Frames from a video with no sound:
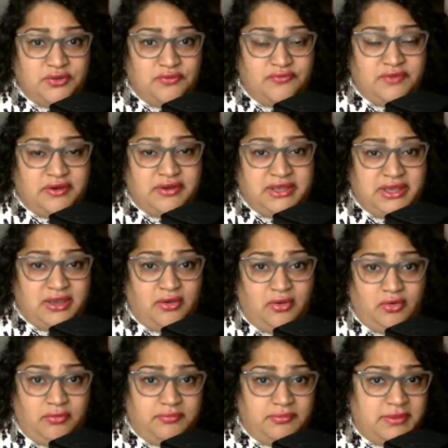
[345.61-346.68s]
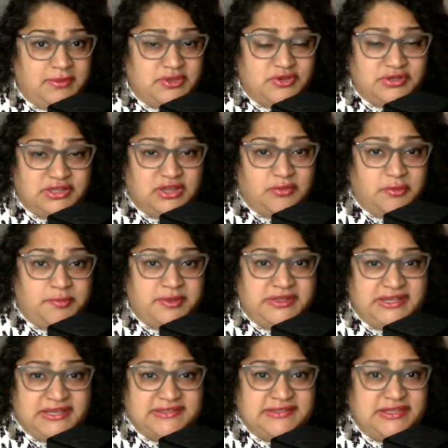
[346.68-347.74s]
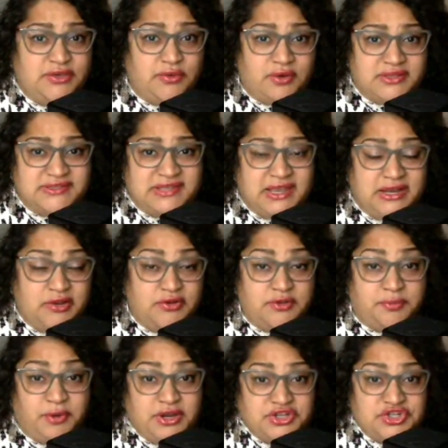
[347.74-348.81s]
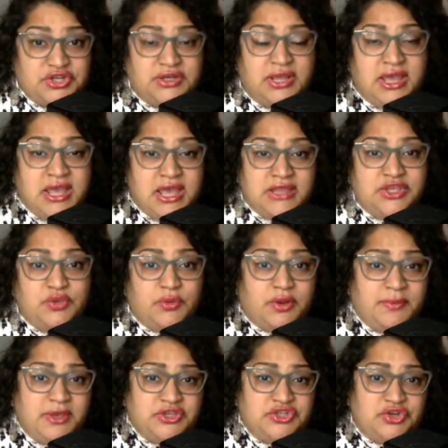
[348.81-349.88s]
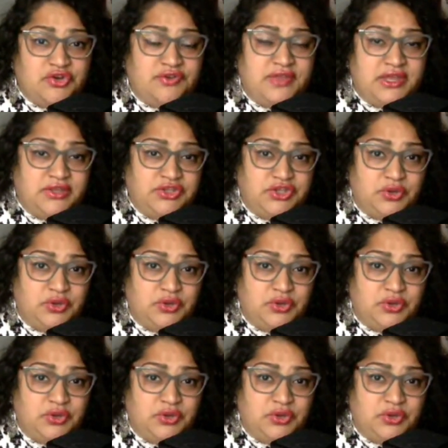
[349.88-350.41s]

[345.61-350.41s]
very, or maybe you're dealing with PTSD or anxiety or depression, you want to make sure that,